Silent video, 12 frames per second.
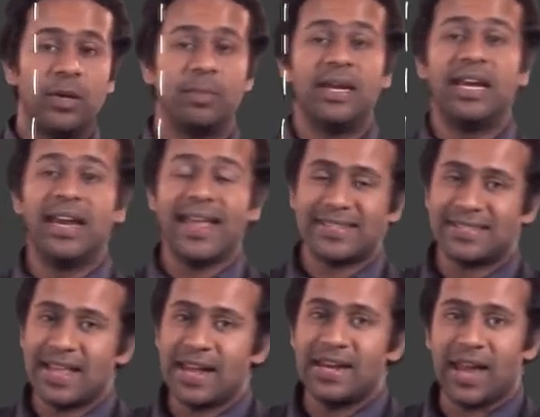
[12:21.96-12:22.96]
will be less
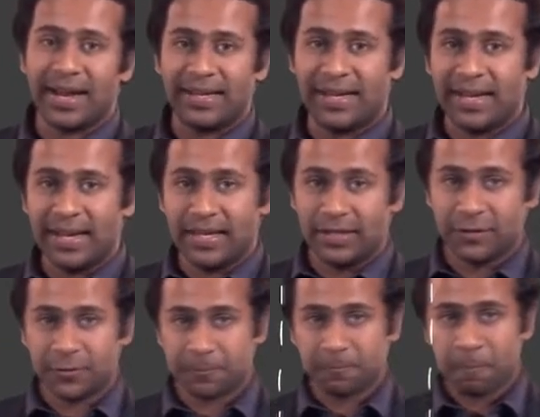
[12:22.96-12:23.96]
than 90
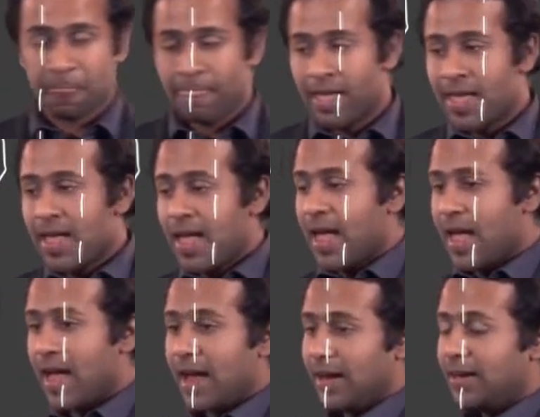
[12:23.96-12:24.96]
degrees.
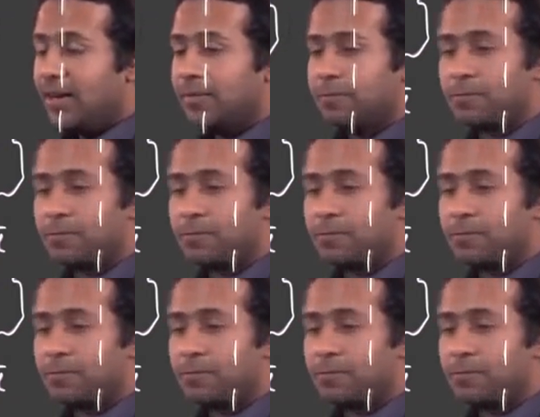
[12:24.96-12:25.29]
And